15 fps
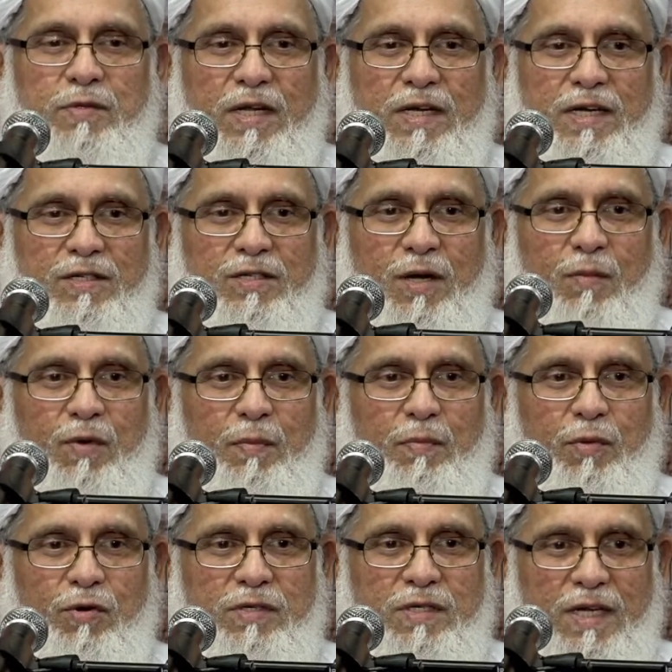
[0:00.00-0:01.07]
And there are some
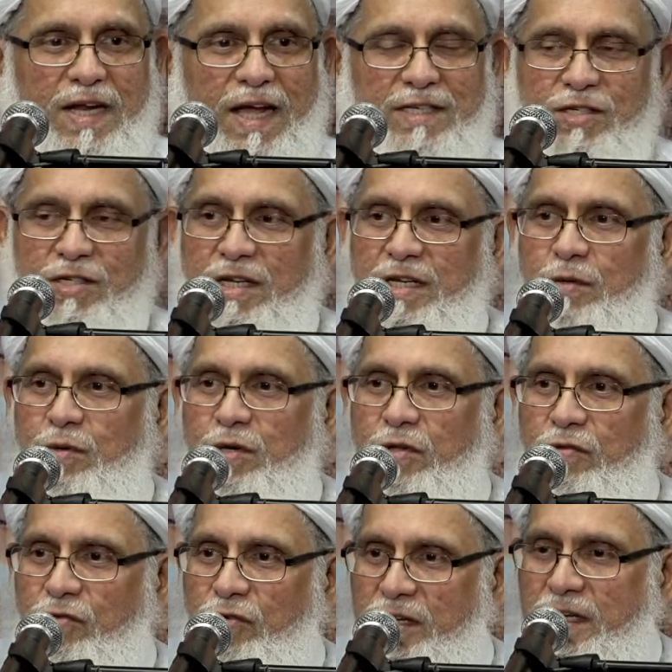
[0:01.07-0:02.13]
reports that actually there were
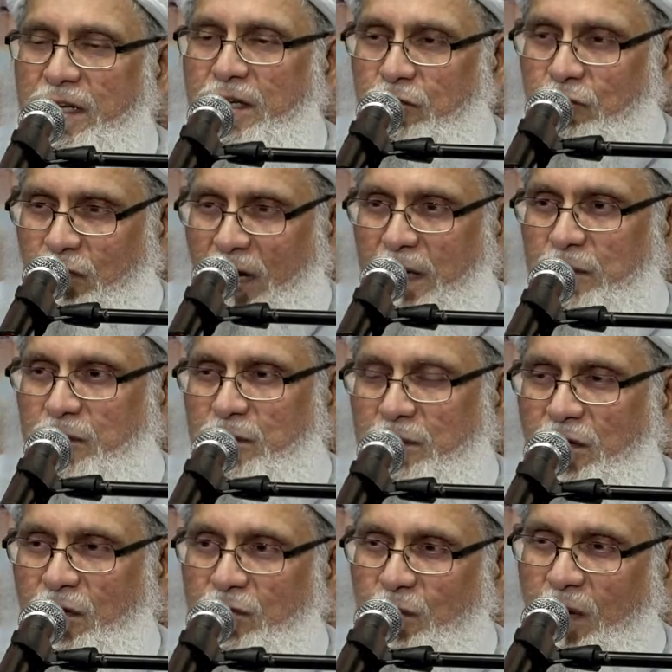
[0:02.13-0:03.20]
3 tribes,
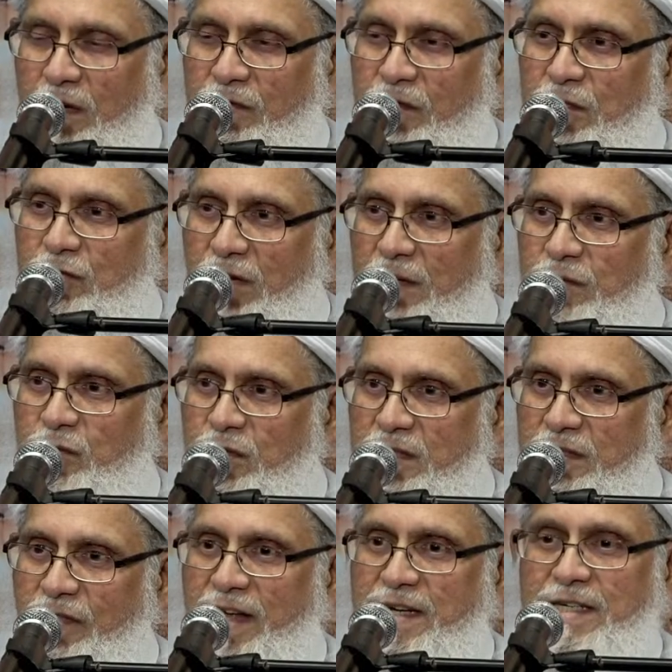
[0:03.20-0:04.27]
because one of the tribes was
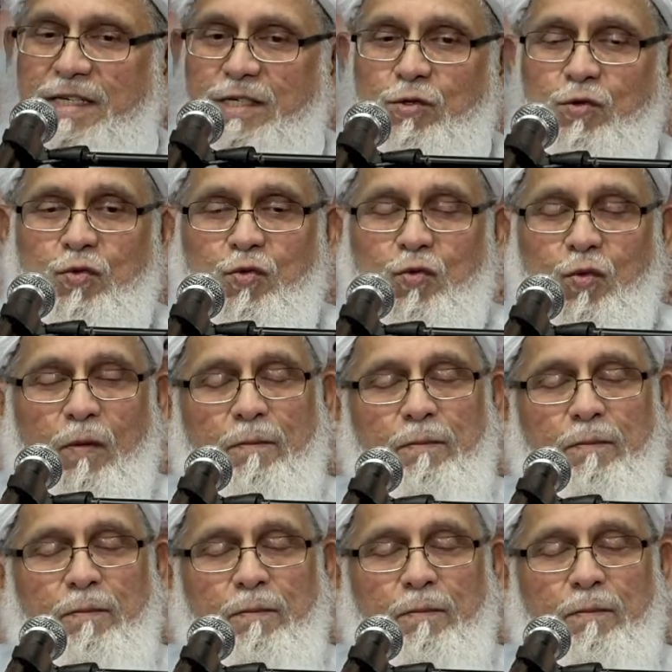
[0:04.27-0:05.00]
divided into 2.